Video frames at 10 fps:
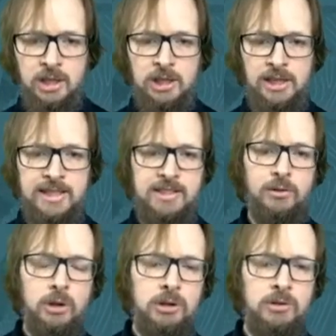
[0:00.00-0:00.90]
let's have a
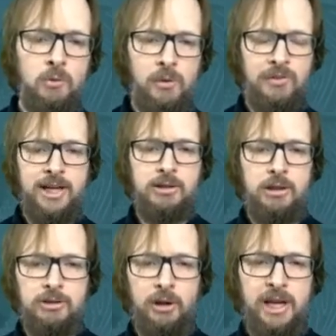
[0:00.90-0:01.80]
look. We find
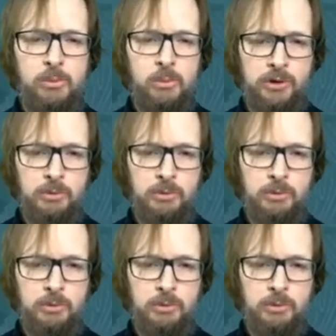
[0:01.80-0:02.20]
the name of the